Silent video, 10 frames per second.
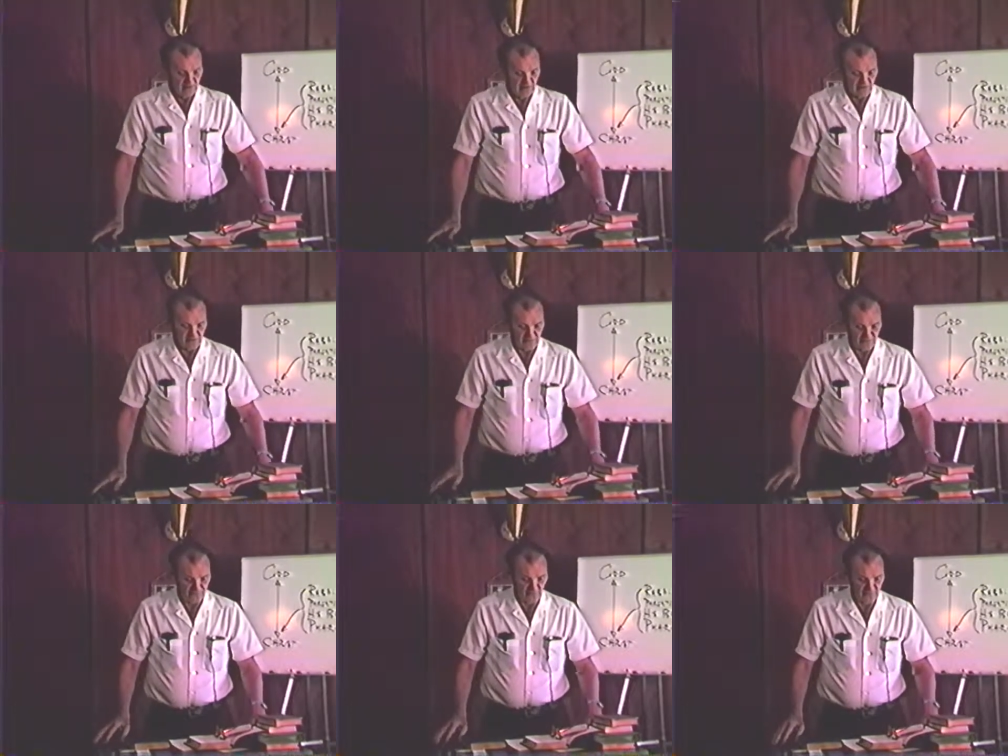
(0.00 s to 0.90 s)
And there we
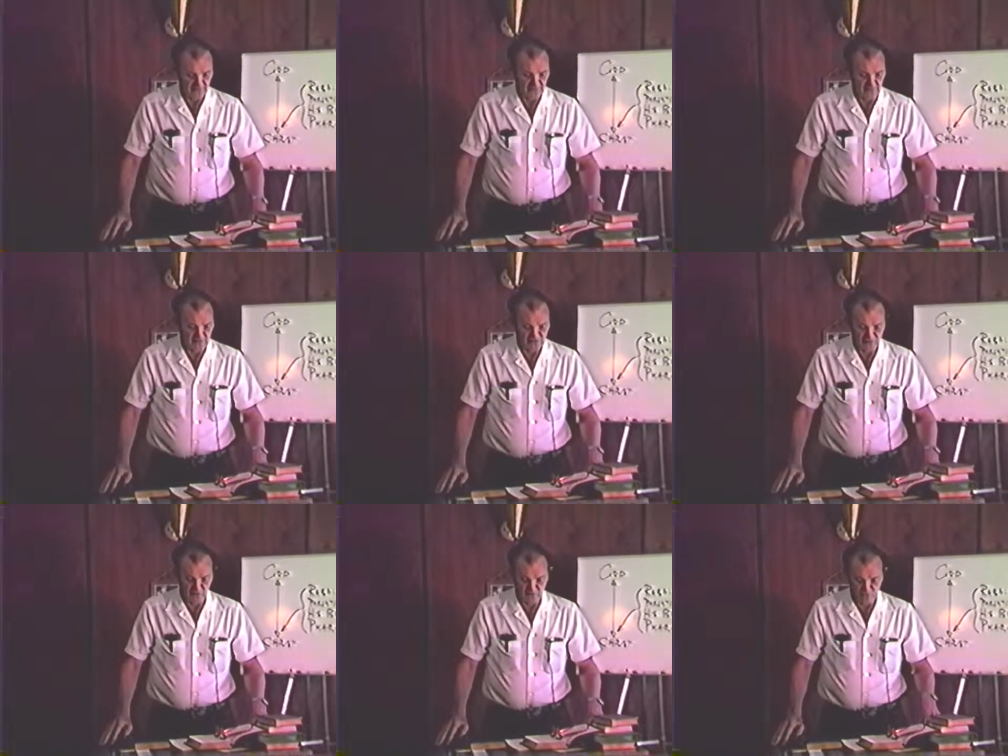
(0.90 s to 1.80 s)
find that that is,
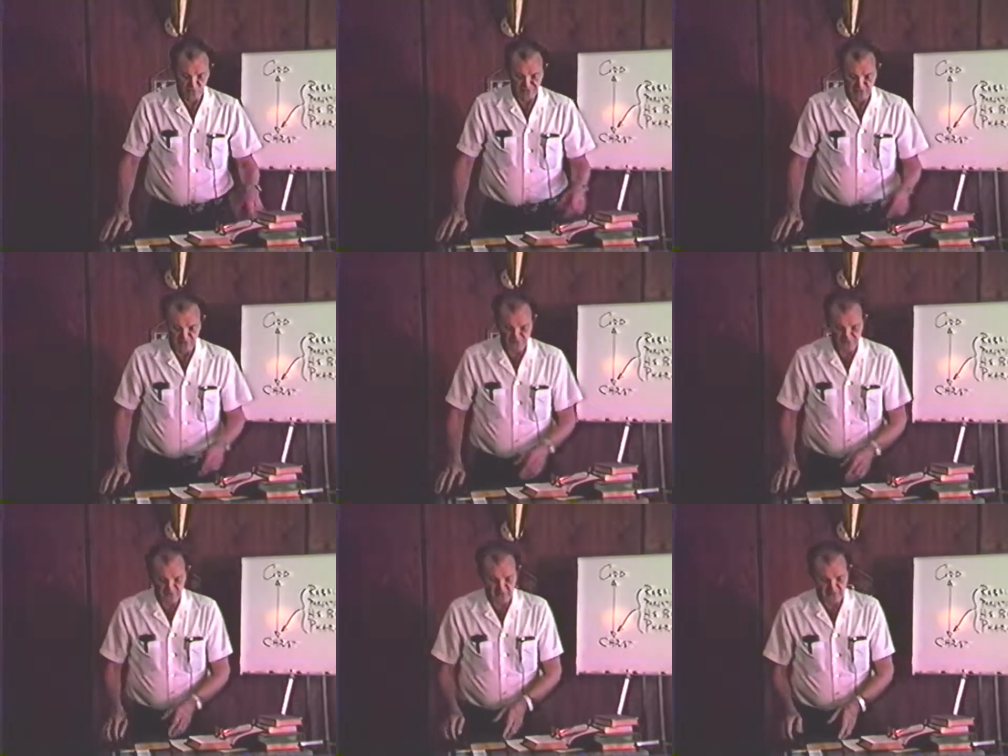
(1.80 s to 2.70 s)
and of course the
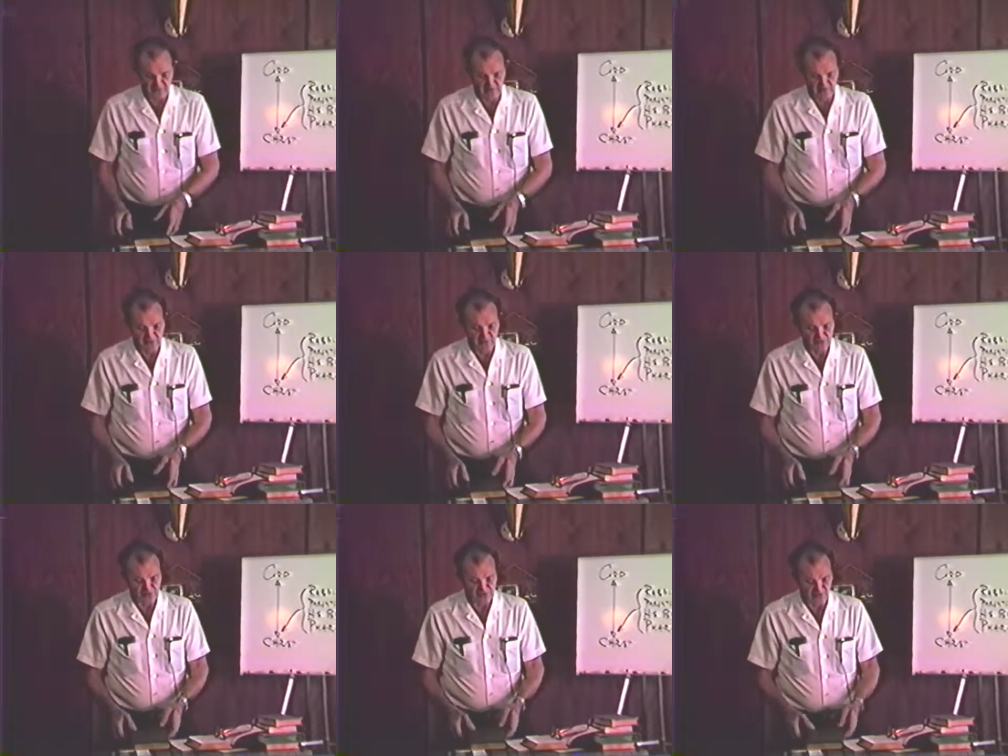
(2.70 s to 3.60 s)
emphasis back there was a
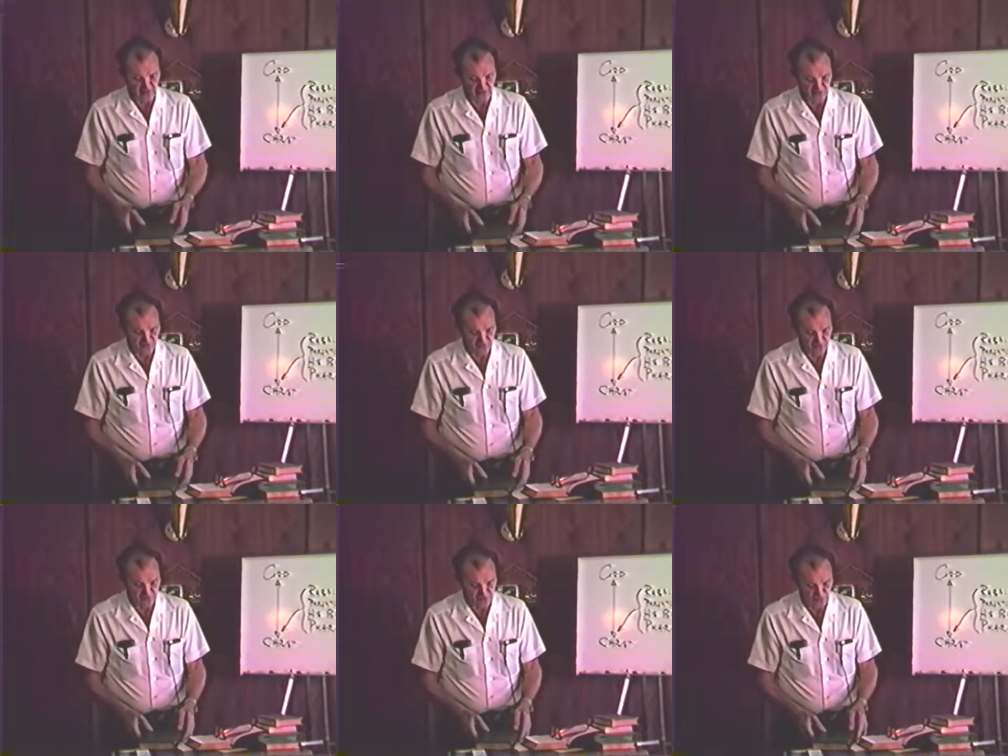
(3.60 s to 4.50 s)
message to the adults more
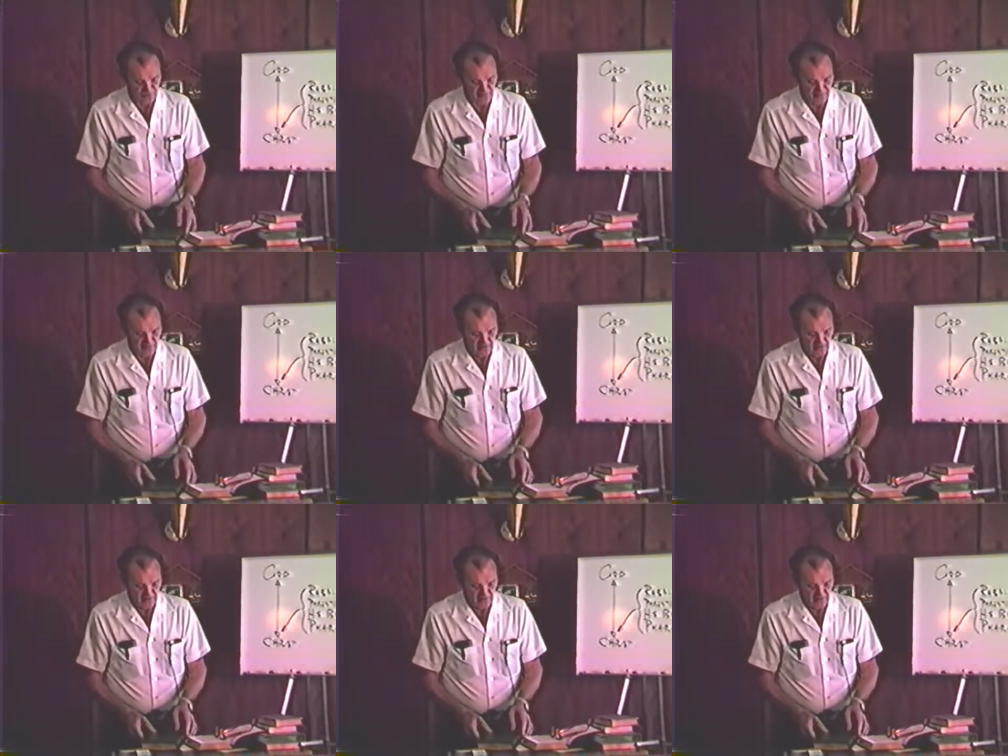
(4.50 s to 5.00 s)
than the children.